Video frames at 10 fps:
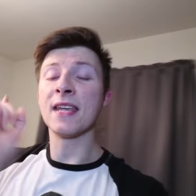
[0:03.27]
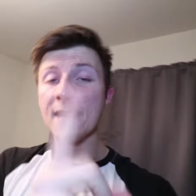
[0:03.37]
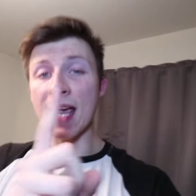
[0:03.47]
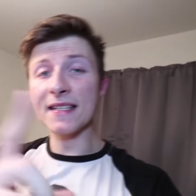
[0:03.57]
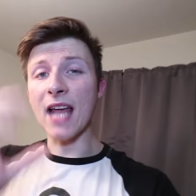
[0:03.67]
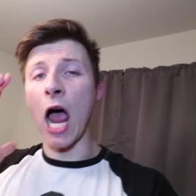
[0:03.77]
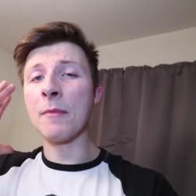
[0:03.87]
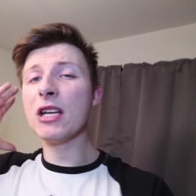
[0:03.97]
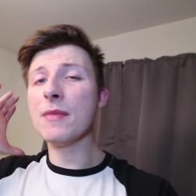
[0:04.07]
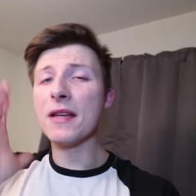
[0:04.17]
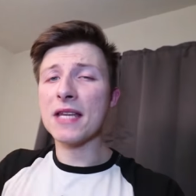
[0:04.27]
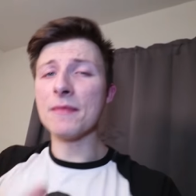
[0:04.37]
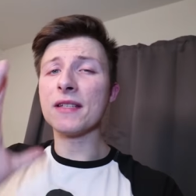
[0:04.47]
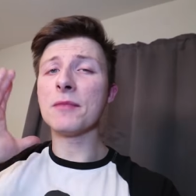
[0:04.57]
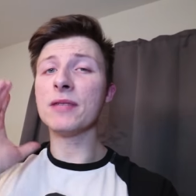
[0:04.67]
Tonight, I'm going to be
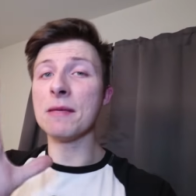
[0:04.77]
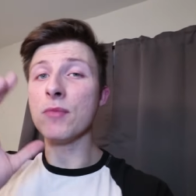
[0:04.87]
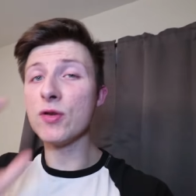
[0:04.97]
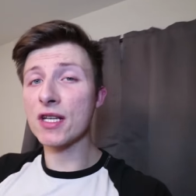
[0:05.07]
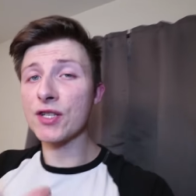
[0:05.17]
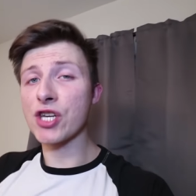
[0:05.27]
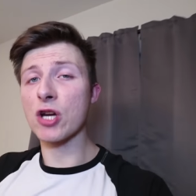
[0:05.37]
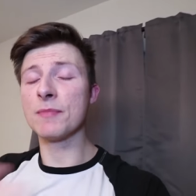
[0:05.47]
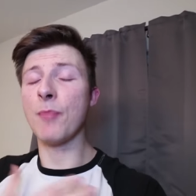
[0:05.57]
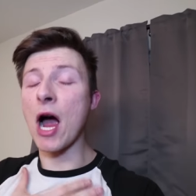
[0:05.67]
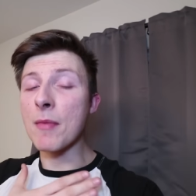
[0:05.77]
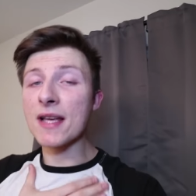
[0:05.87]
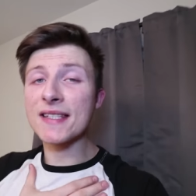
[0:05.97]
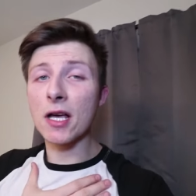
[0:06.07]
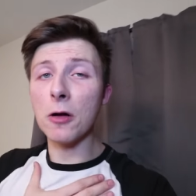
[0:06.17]
attempting to play musical chairs by
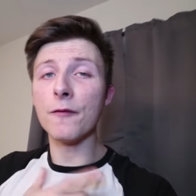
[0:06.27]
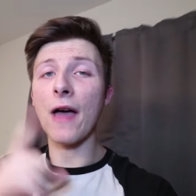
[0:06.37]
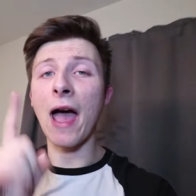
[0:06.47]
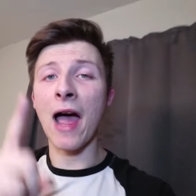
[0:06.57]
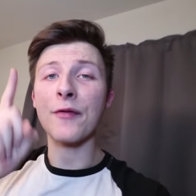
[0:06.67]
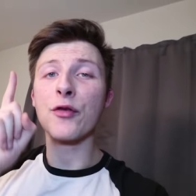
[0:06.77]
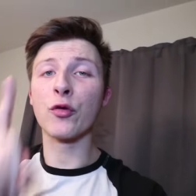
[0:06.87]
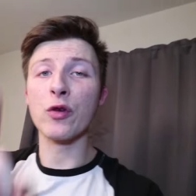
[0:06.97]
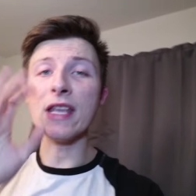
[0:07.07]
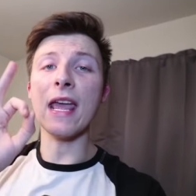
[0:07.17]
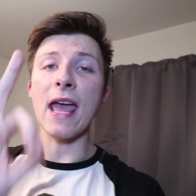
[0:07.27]
myself at 3